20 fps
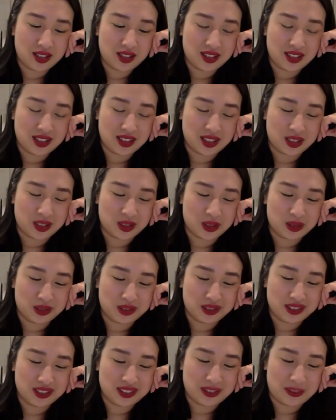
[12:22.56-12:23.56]
you know
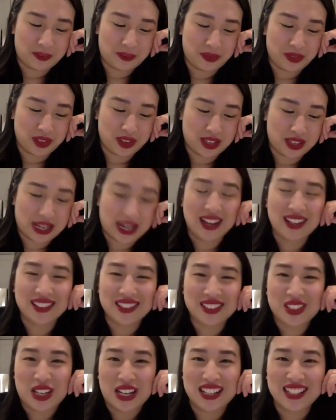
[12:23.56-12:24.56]
can't
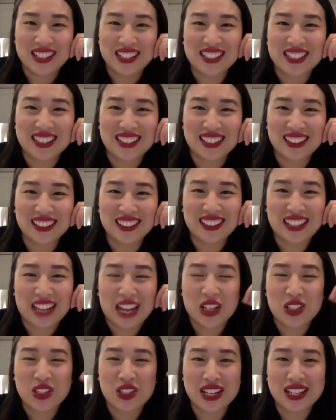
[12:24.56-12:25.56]
change
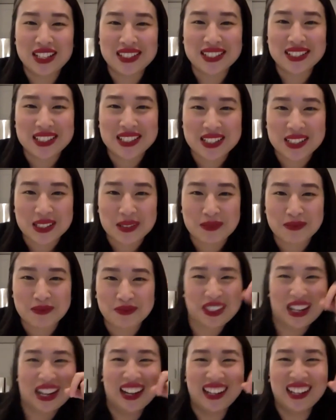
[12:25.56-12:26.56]
the system
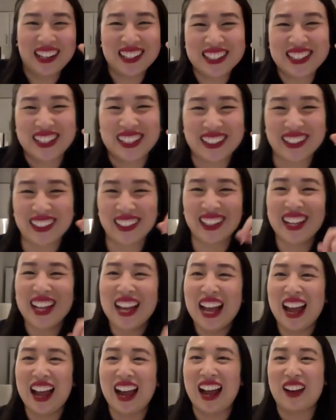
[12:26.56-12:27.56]
until
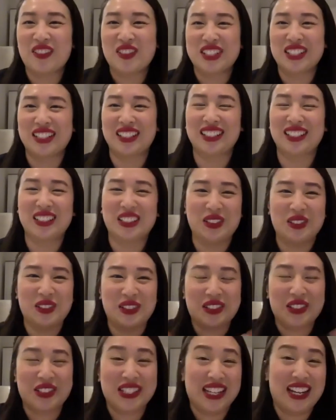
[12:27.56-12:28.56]
after you
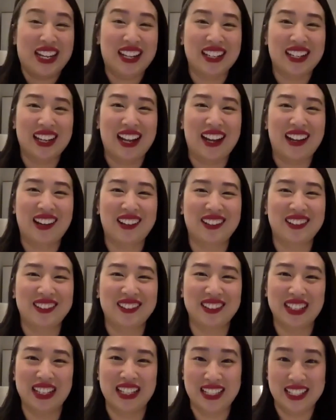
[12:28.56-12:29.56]
understand
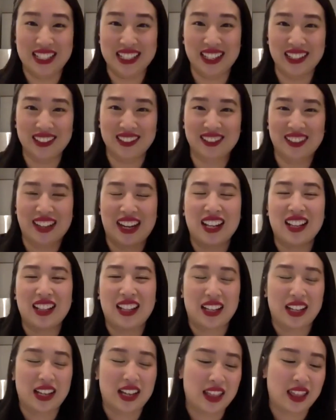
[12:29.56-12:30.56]
how it's done, right?
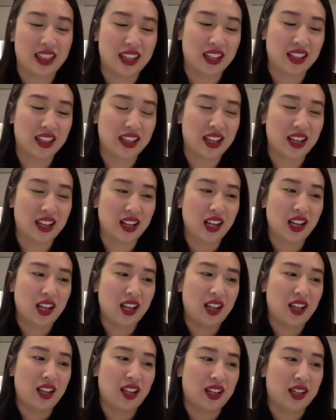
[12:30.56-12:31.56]
Like I think that
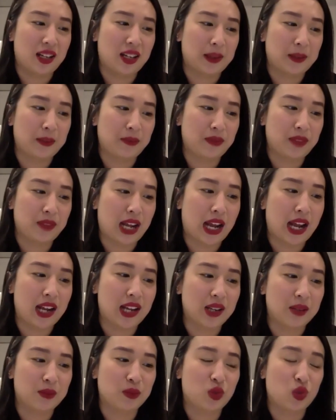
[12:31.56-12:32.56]
I
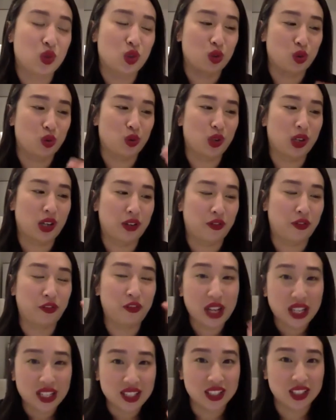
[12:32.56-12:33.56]
am so
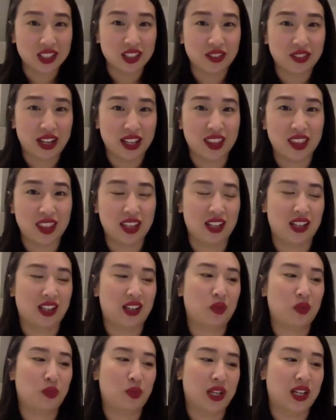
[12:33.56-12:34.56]
effective, I think,
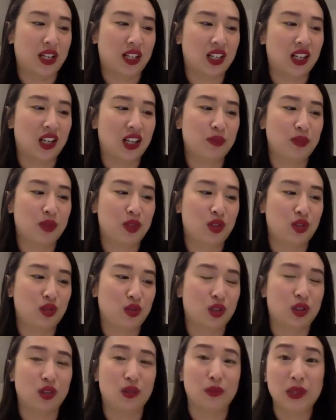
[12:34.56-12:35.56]
when it comes to
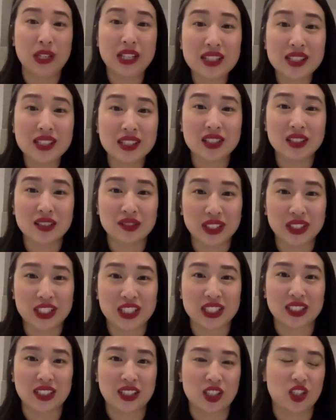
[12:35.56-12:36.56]
certain pieces of
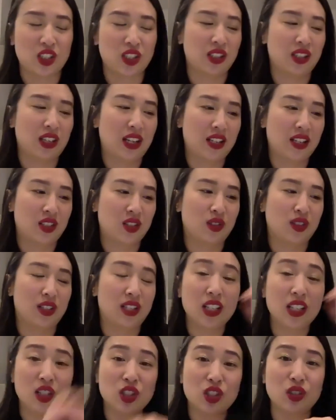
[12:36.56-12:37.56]
legislation and certain
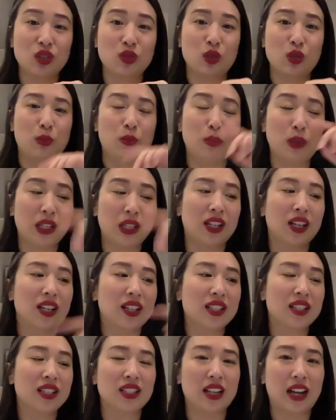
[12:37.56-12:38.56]
issues
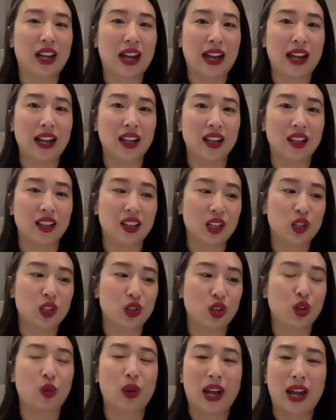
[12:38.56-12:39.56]
because I
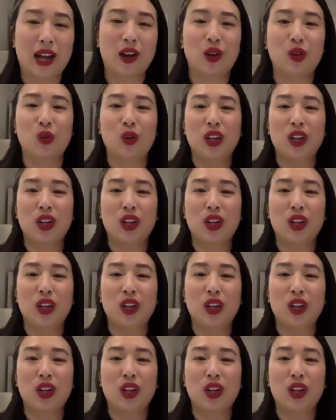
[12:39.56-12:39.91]
know how